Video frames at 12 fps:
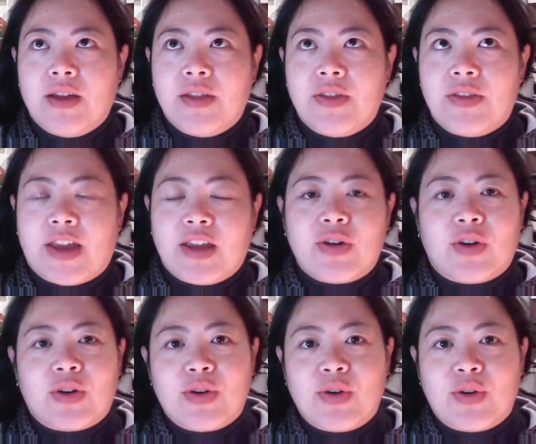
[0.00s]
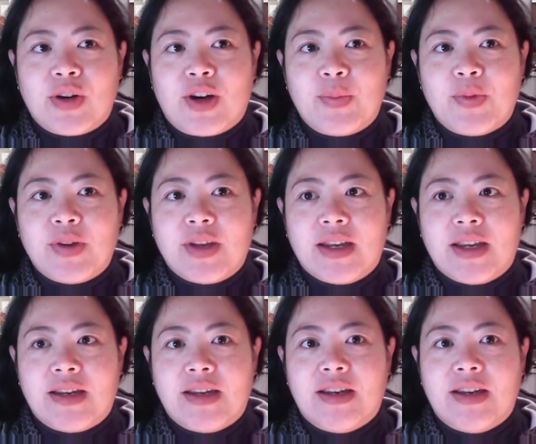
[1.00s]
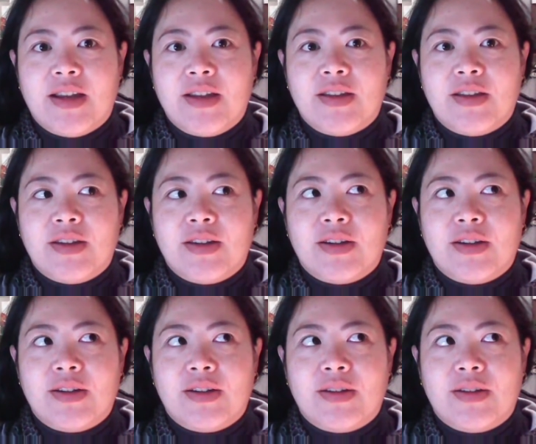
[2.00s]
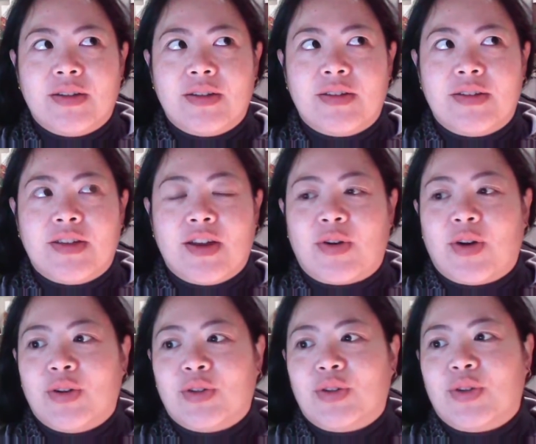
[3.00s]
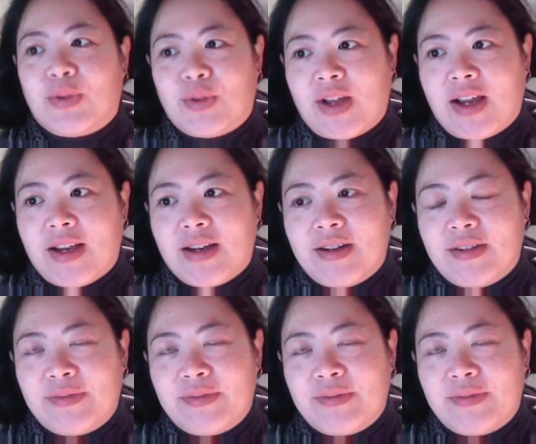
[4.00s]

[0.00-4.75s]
they got caught up in their own Kool-Aid.